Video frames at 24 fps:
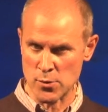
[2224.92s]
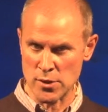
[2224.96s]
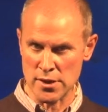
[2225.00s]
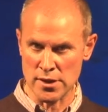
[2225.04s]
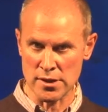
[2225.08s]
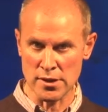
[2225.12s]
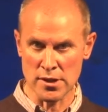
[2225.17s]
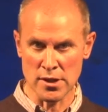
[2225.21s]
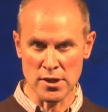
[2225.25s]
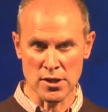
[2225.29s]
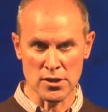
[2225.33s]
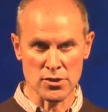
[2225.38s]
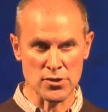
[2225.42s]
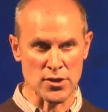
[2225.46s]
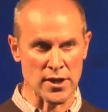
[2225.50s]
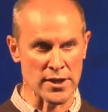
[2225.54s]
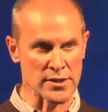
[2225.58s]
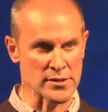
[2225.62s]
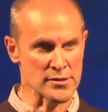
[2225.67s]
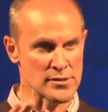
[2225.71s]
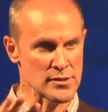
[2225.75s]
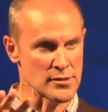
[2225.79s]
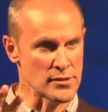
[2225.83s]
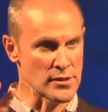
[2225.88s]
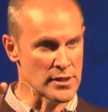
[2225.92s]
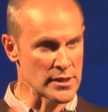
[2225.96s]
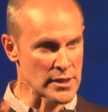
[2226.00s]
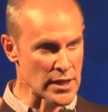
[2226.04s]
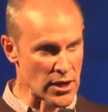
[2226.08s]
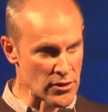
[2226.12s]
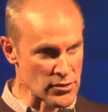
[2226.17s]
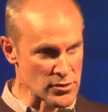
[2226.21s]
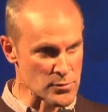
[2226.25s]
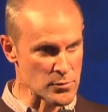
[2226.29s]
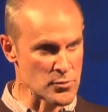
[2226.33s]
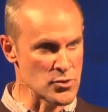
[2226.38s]
we're trying to
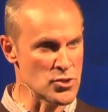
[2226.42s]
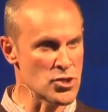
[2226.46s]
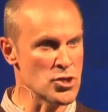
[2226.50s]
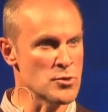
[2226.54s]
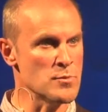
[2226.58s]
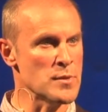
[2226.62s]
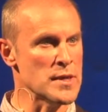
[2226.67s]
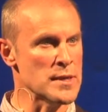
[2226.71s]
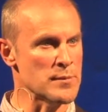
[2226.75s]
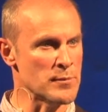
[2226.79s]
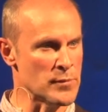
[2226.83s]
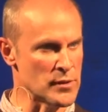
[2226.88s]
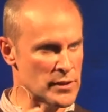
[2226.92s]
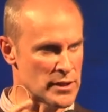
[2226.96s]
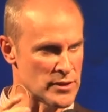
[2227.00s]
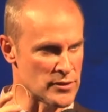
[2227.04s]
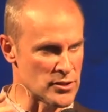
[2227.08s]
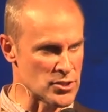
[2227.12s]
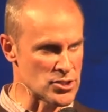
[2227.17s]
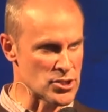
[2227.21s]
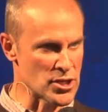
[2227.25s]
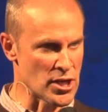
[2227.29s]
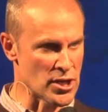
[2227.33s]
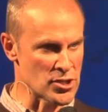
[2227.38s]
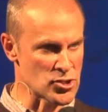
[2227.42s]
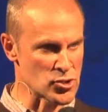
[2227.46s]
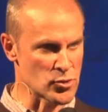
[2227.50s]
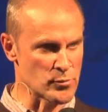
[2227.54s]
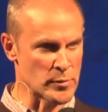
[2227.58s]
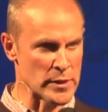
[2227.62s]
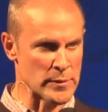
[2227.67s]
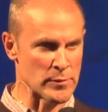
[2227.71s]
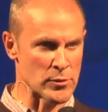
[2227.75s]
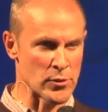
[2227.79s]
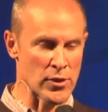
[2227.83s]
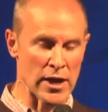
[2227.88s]
encourage new people in the church or
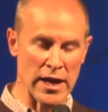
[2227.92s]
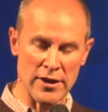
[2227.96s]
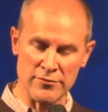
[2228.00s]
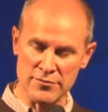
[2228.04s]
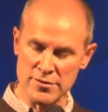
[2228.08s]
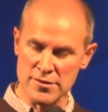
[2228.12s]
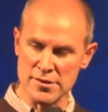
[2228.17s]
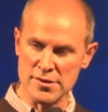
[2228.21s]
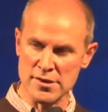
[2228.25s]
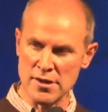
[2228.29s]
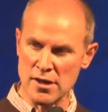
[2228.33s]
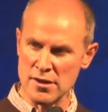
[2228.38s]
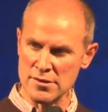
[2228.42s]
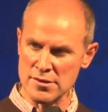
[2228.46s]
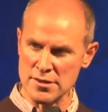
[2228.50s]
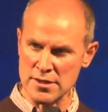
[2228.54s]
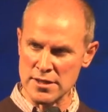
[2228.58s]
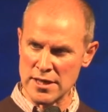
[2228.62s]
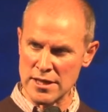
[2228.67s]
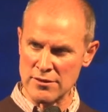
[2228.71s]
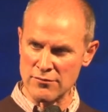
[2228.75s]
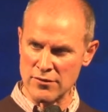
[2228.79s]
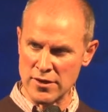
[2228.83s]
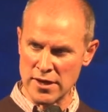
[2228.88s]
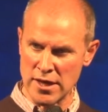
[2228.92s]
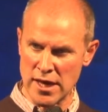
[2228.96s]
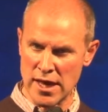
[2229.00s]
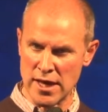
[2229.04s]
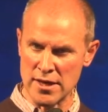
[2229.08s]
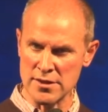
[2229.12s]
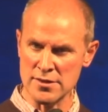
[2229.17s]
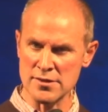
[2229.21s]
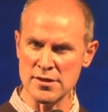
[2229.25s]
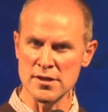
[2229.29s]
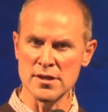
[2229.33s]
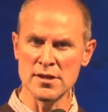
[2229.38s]
people who haven't started giving
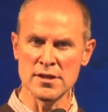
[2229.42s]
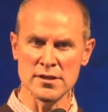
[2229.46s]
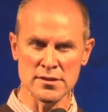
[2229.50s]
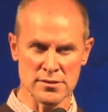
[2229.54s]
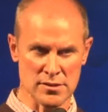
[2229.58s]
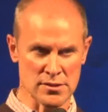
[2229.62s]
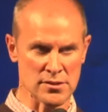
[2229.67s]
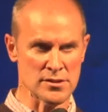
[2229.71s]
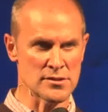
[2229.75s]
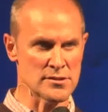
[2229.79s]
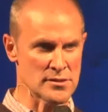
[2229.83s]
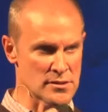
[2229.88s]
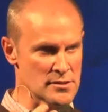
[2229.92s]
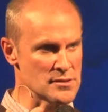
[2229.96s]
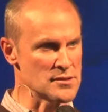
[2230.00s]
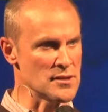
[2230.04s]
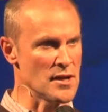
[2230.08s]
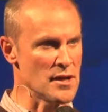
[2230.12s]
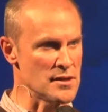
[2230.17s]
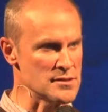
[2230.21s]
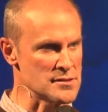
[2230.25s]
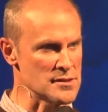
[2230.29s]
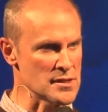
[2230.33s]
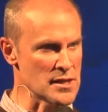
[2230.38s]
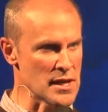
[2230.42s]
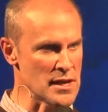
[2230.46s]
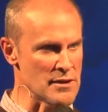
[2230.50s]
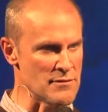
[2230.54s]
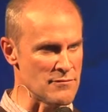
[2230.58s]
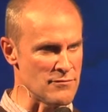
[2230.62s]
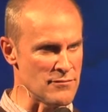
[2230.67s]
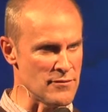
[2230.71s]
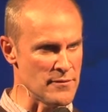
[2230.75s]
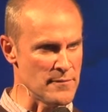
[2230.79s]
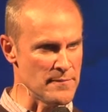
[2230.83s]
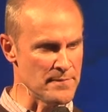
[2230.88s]
yet to just to start to
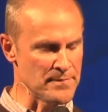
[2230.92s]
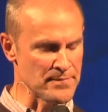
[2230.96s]
give.